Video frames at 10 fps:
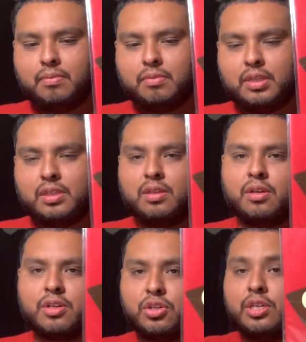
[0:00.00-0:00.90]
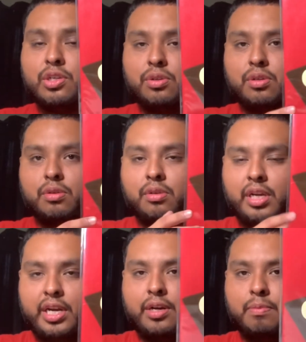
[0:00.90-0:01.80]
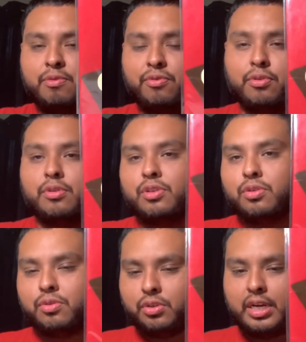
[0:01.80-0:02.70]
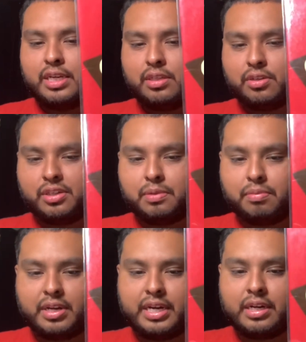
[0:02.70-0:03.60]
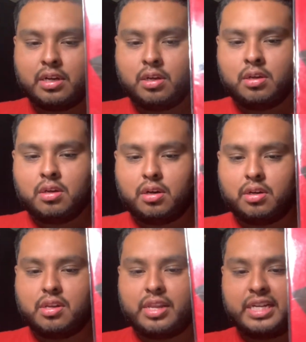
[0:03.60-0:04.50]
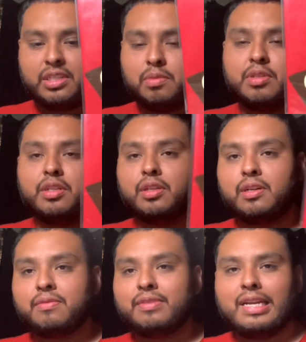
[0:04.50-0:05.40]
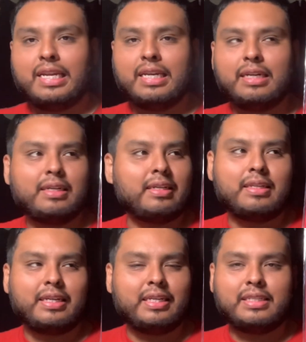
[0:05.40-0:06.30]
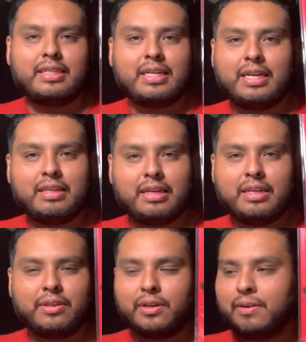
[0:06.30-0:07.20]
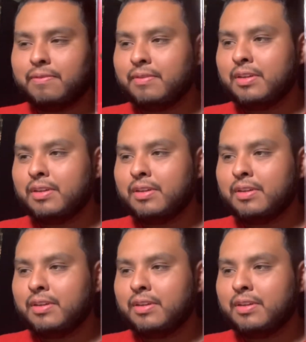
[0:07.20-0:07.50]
there's a larger intro here before Chet starts playing on like Someone in Love. And like I said, I love